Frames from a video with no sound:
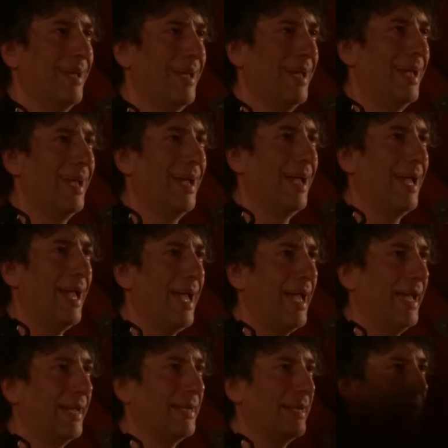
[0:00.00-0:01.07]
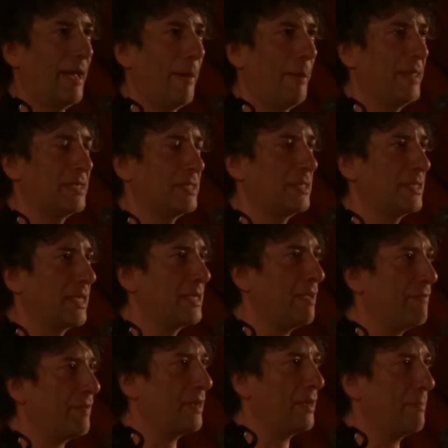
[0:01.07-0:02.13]
And this is
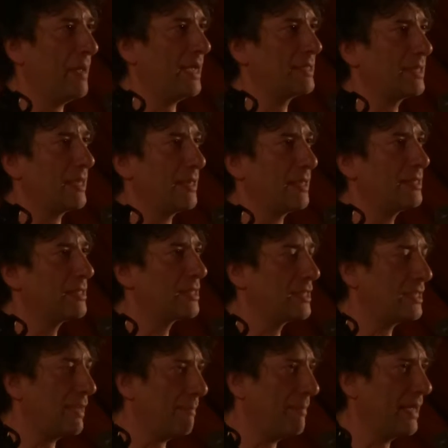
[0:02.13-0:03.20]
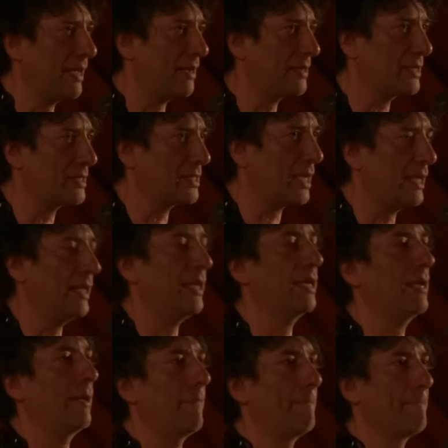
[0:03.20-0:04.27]
significantly better than stumbling out of the
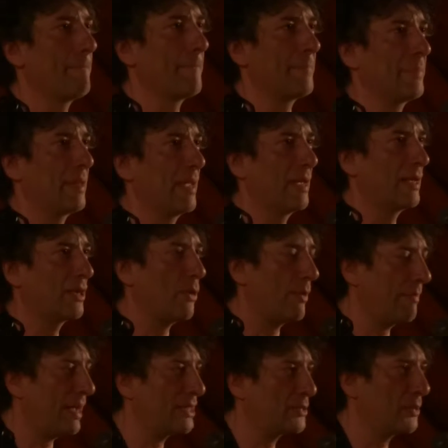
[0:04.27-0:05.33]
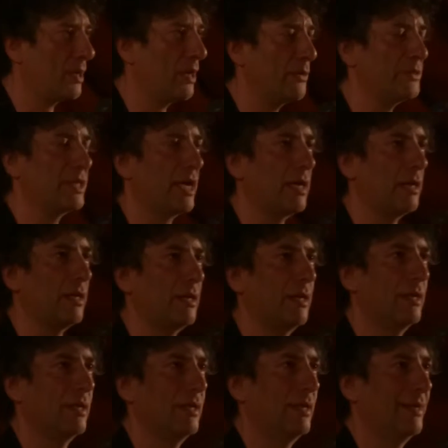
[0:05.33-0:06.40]
signing, going back to a
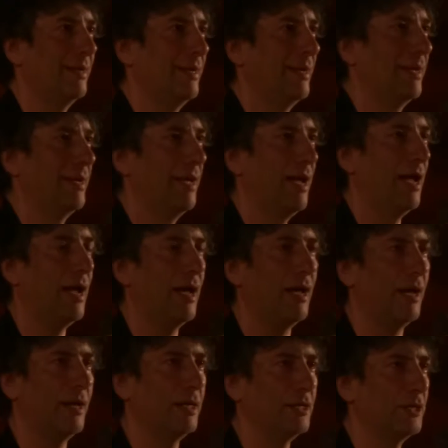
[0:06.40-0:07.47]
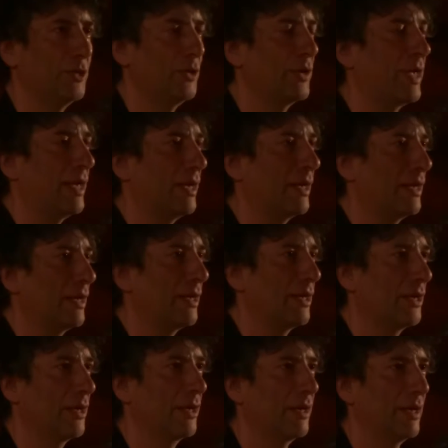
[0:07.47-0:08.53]
hotel, looking
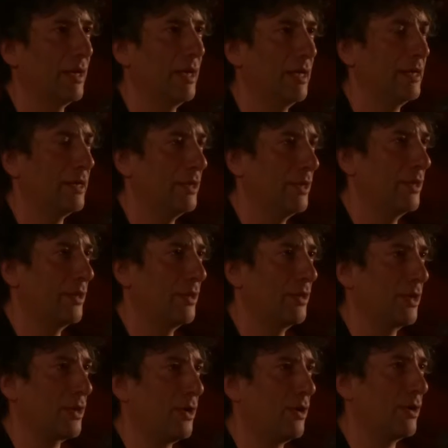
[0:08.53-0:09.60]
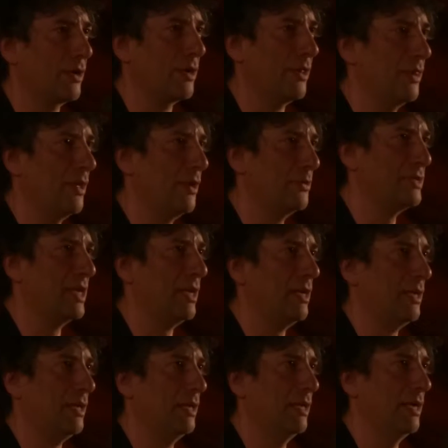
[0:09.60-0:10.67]
at the clock in the
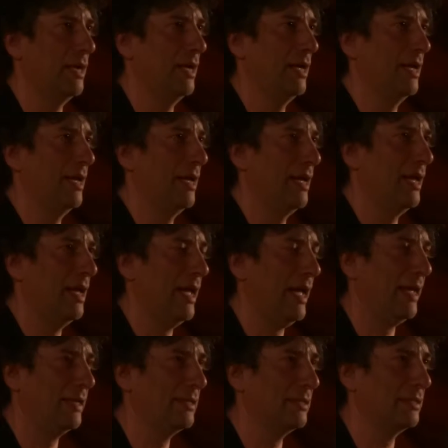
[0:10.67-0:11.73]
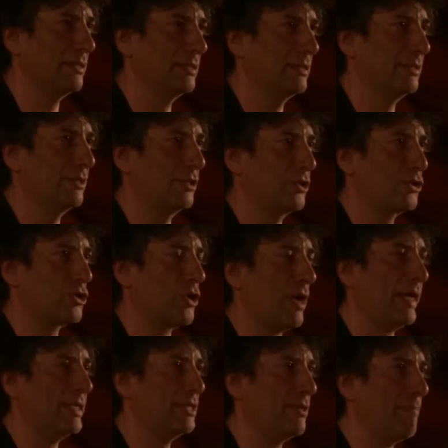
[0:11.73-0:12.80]
hotel and
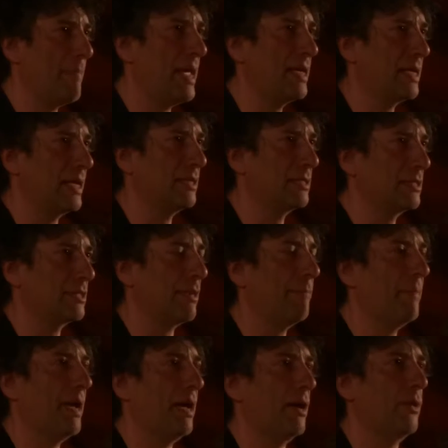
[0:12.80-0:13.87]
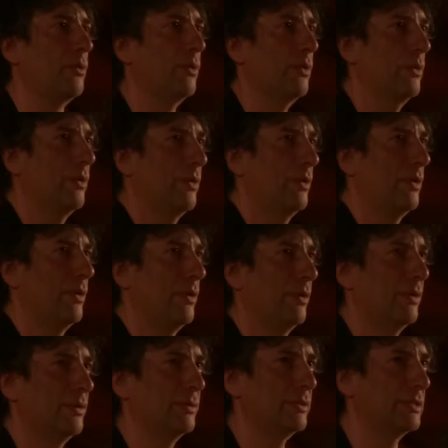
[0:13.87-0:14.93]
trying to make it somehow
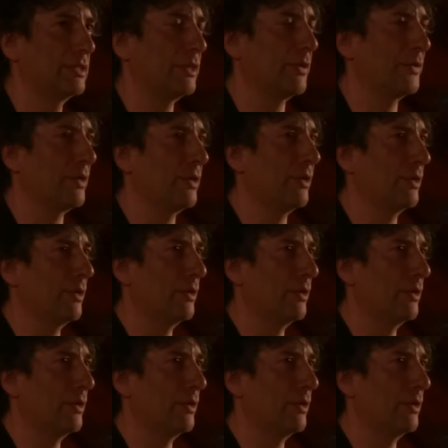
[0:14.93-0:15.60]
so that